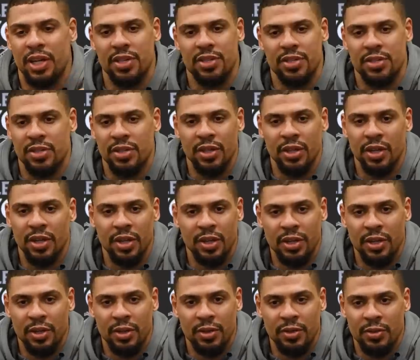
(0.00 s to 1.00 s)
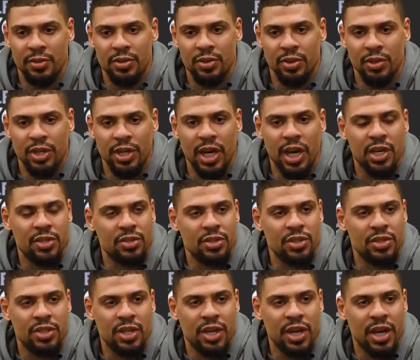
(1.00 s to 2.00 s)
It's only natural.
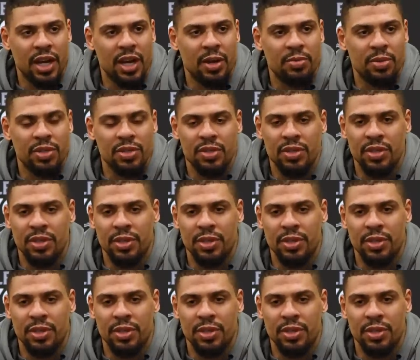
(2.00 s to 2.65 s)
It's going to happen.